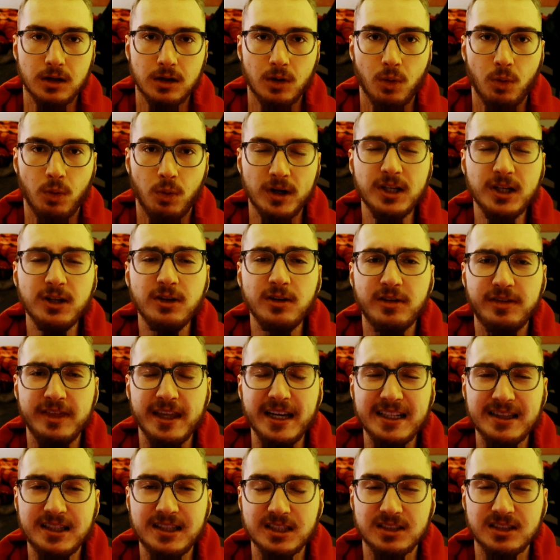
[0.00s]
Where do you
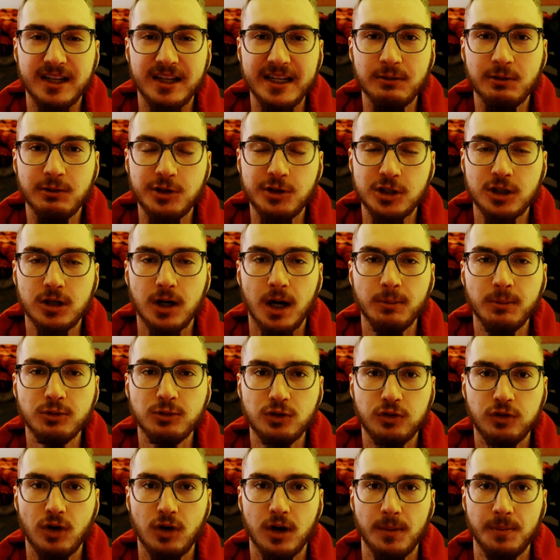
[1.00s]
think this language comes
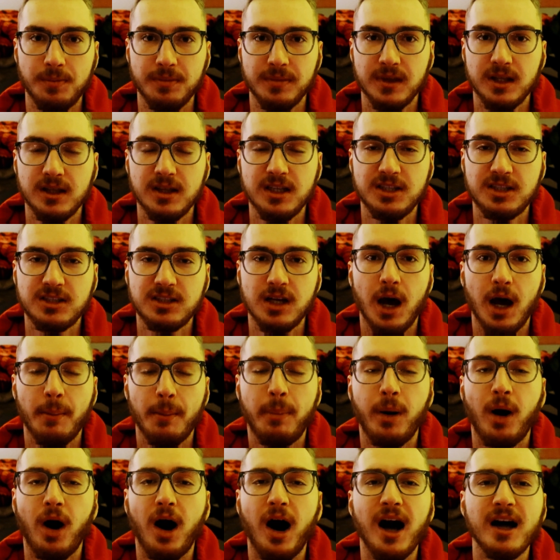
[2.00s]
from? This
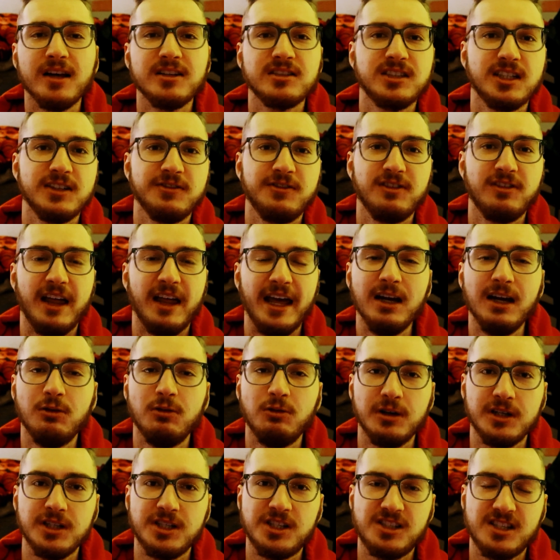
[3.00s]
positive
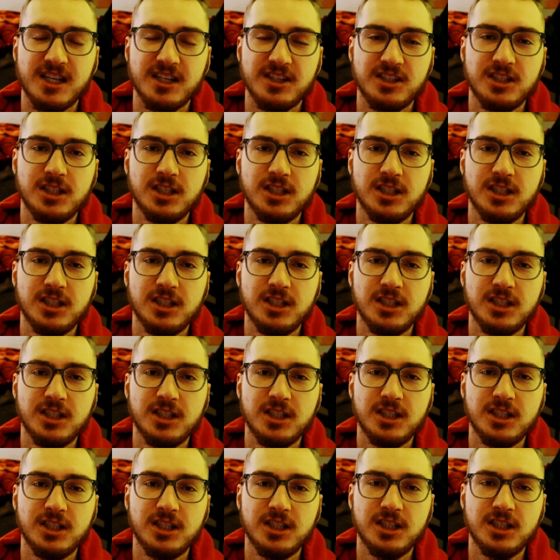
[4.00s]
language that's used to
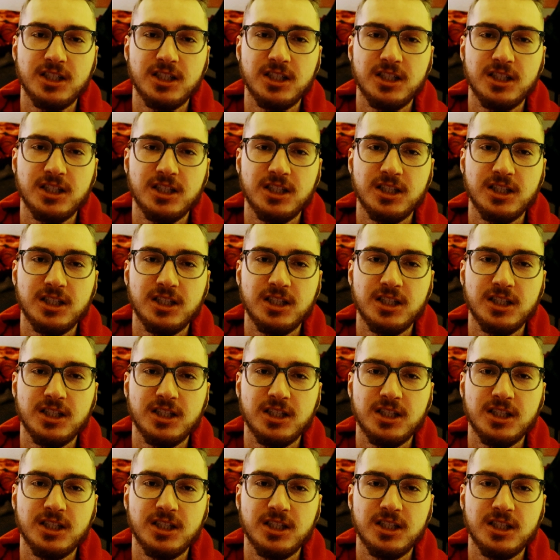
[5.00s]
kill us,
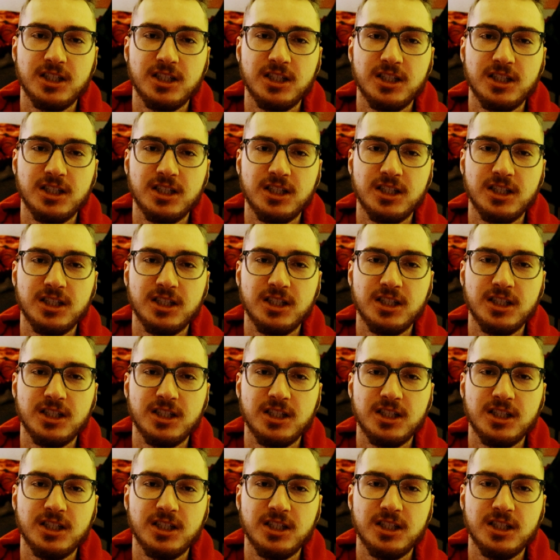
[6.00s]
to
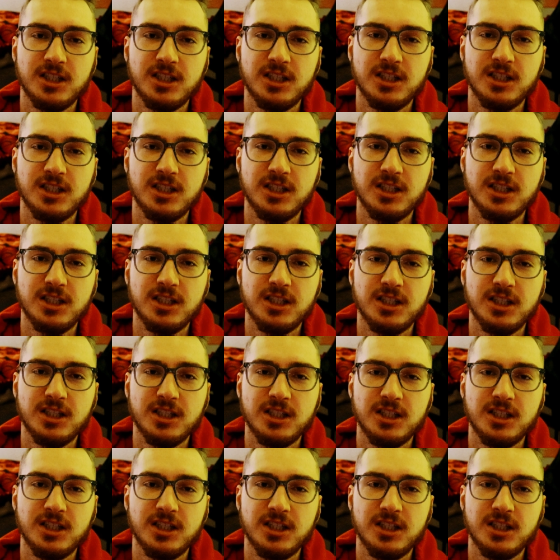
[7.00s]
paralyze us,
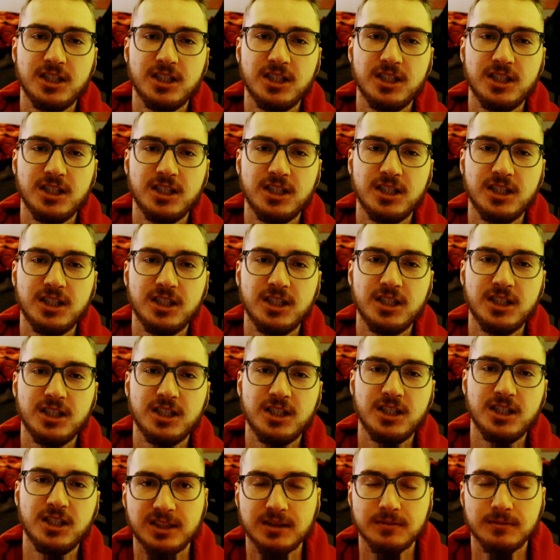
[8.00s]
to bully
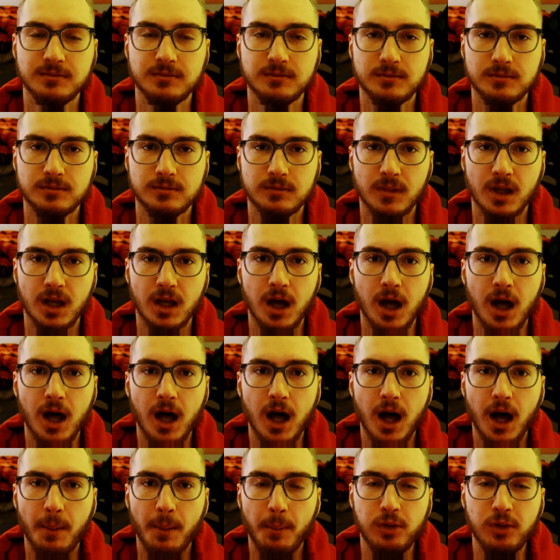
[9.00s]
us.
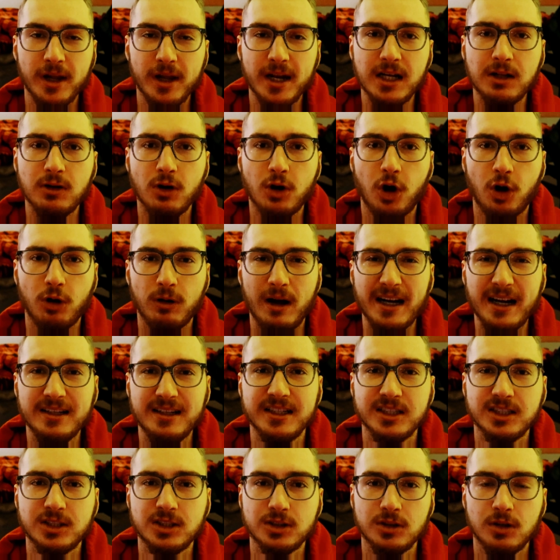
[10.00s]
Political
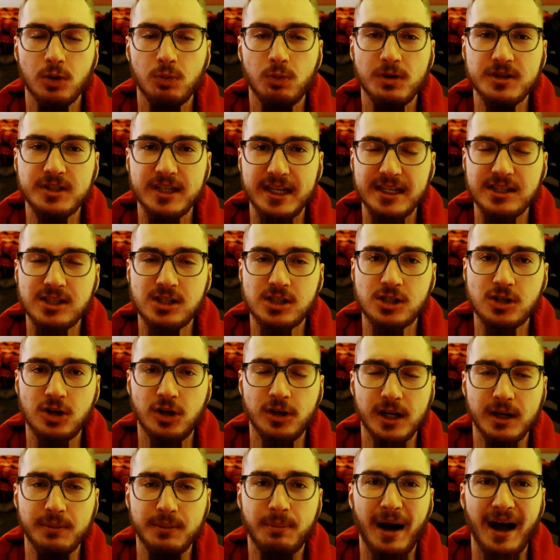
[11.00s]
correctness was
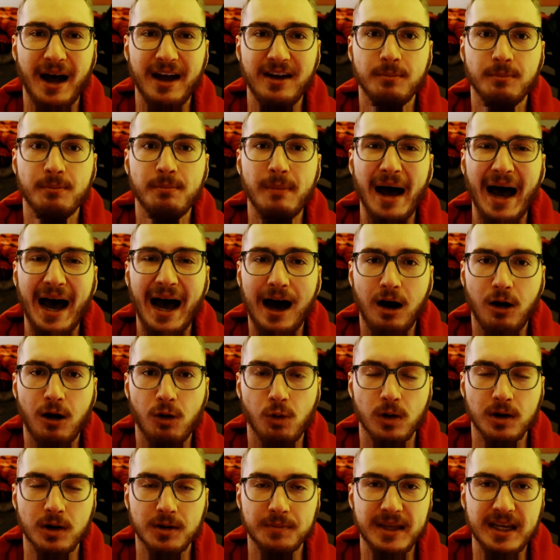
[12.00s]
inserted by
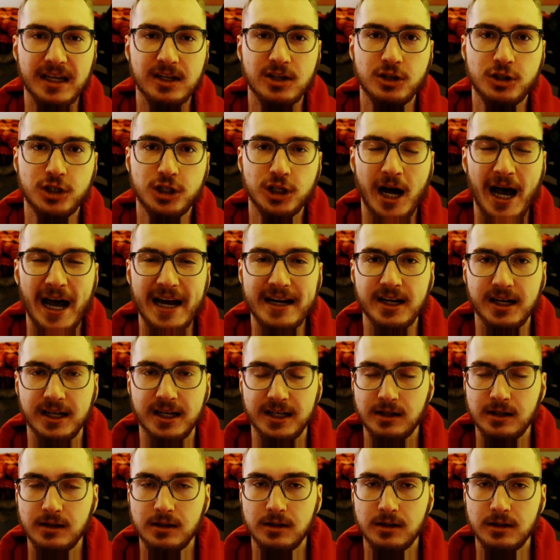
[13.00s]
Mao in China,